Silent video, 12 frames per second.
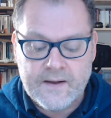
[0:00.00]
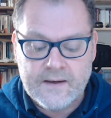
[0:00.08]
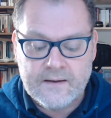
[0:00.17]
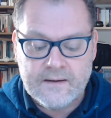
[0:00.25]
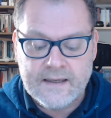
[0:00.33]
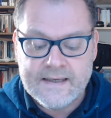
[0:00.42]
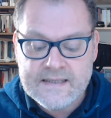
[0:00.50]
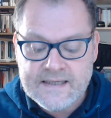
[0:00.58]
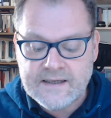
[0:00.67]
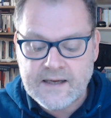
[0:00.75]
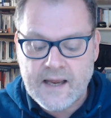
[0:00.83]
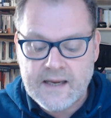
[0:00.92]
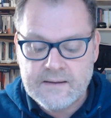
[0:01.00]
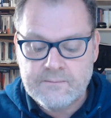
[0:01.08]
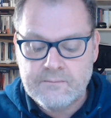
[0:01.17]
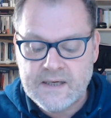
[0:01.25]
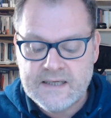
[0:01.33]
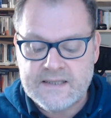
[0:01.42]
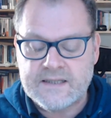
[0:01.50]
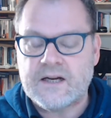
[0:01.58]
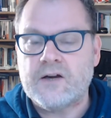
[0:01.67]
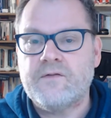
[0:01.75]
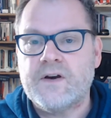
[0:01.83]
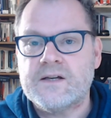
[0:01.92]
leading
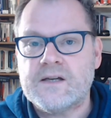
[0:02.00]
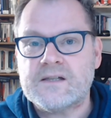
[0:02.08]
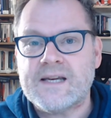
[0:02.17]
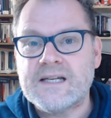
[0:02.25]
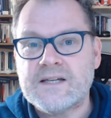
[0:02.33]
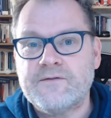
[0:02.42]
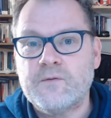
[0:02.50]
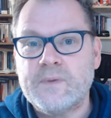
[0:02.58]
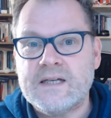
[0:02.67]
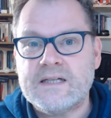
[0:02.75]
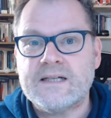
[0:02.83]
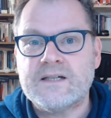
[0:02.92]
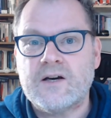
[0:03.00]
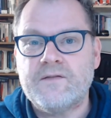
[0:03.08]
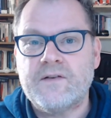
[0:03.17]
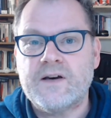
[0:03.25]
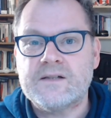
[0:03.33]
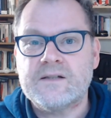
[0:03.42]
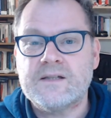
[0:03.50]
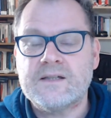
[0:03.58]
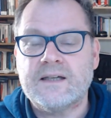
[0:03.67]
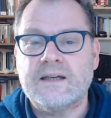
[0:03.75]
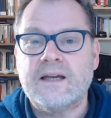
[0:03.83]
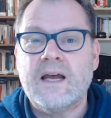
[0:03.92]
a Centre for Media
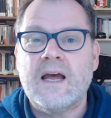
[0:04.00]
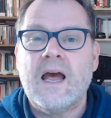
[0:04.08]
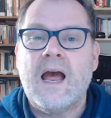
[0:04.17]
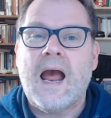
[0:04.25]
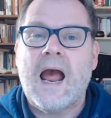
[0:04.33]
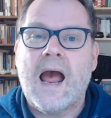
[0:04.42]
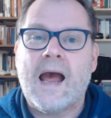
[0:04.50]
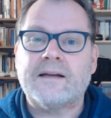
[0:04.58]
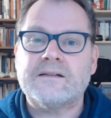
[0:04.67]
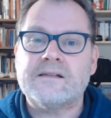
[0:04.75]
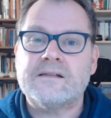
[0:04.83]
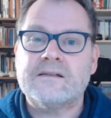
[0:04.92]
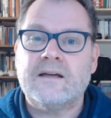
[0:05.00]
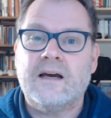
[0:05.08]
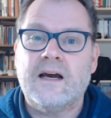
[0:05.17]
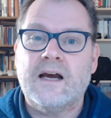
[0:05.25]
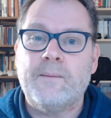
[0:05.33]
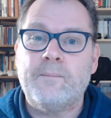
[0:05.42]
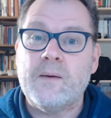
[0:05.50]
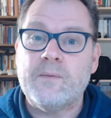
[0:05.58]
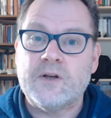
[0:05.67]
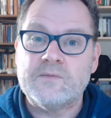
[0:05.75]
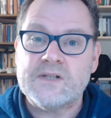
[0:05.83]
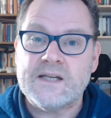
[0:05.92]
Diversity at
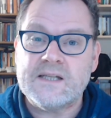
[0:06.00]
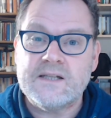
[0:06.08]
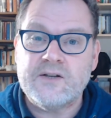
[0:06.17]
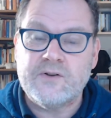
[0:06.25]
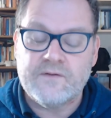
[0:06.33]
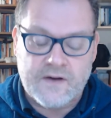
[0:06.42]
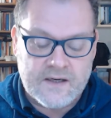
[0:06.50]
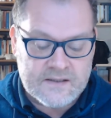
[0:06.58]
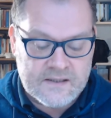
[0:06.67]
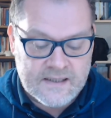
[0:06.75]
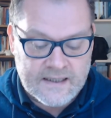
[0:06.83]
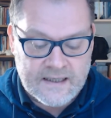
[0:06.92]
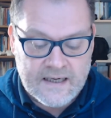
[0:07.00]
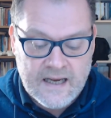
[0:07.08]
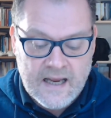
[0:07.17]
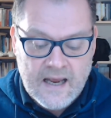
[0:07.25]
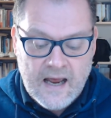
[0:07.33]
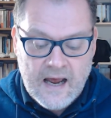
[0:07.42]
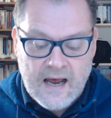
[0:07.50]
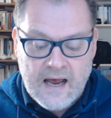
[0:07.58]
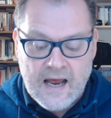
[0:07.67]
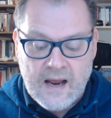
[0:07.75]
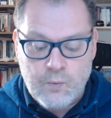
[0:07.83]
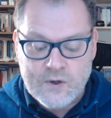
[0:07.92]
Birmingham City University,
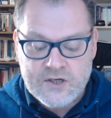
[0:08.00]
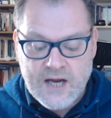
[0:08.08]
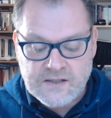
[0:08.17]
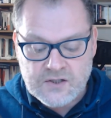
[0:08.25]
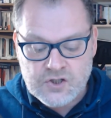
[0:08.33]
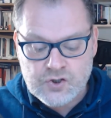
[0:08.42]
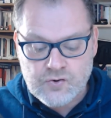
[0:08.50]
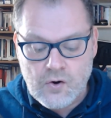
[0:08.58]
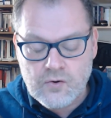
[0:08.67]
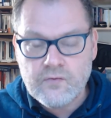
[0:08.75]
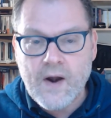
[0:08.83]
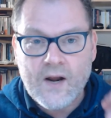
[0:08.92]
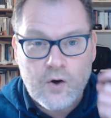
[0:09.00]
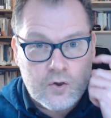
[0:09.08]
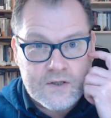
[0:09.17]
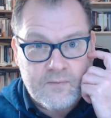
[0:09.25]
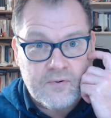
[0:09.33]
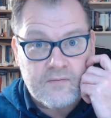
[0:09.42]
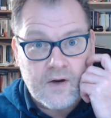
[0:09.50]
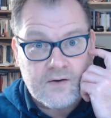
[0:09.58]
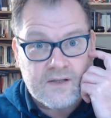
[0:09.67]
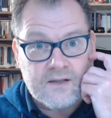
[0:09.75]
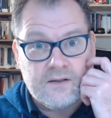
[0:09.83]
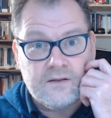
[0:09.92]
which has a strong record in
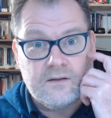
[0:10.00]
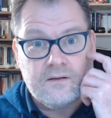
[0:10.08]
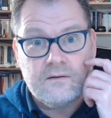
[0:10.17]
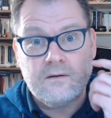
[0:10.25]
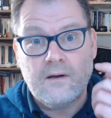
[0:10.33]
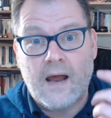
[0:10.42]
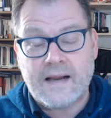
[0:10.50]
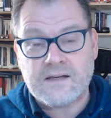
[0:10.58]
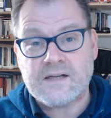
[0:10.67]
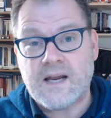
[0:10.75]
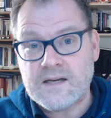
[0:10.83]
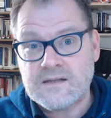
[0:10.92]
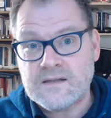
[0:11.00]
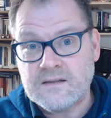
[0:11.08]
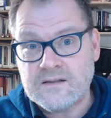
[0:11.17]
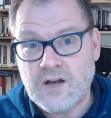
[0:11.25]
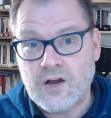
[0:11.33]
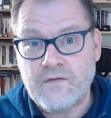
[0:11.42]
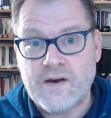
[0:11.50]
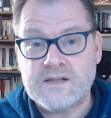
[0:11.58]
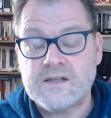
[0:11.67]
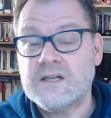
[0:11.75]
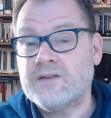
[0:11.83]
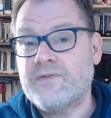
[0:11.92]
promoting access and
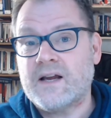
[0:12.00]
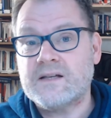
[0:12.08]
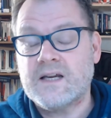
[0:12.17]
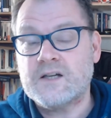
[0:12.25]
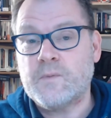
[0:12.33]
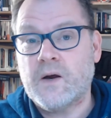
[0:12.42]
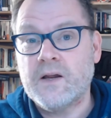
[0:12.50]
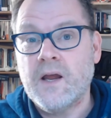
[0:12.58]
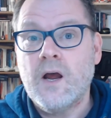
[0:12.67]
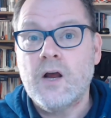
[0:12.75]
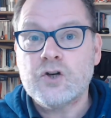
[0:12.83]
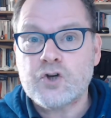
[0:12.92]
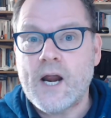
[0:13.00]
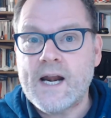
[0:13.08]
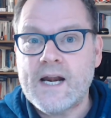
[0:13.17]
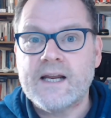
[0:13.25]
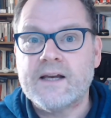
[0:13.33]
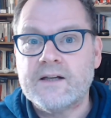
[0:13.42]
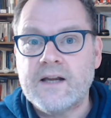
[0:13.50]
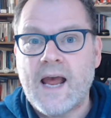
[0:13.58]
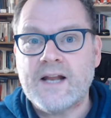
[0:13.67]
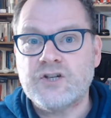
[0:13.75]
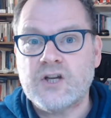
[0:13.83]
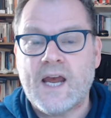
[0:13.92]
diversity of access by training and
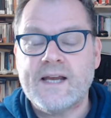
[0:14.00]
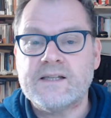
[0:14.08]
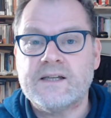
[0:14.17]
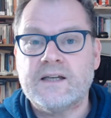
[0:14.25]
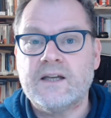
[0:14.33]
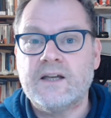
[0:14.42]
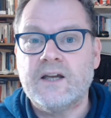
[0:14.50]
educating